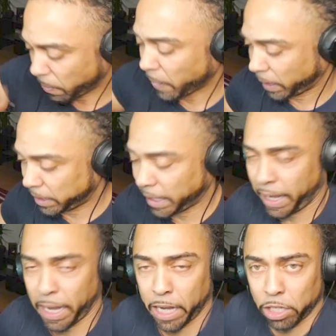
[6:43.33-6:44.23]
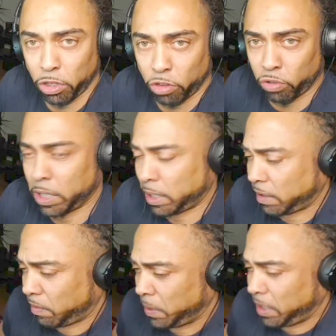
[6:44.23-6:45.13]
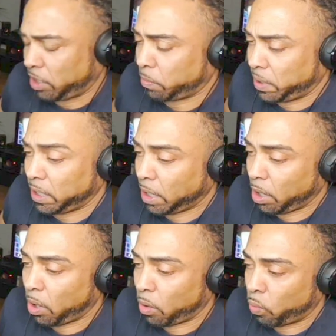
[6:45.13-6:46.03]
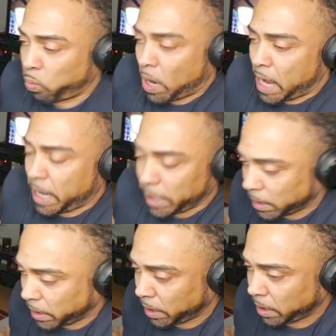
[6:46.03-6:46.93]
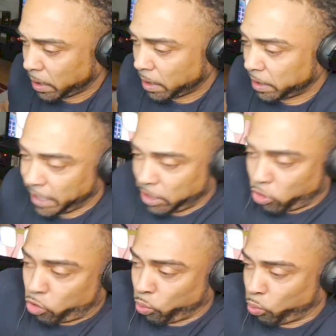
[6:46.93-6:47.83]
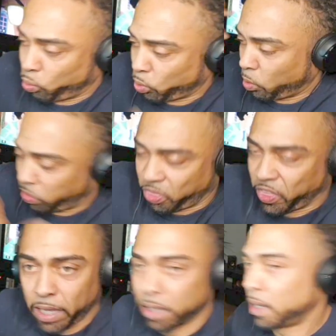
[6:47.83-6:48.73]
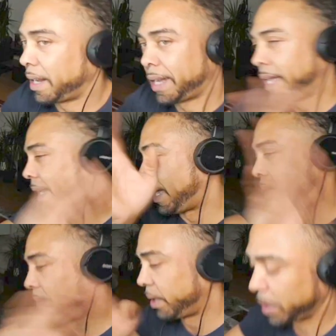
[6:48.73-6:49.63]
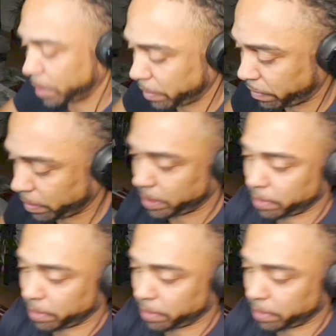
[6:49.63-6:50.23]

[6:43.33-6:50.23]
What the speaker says: yeah, and you're trying to explain to me why they do or think. No, I don't want to hear that shit. That's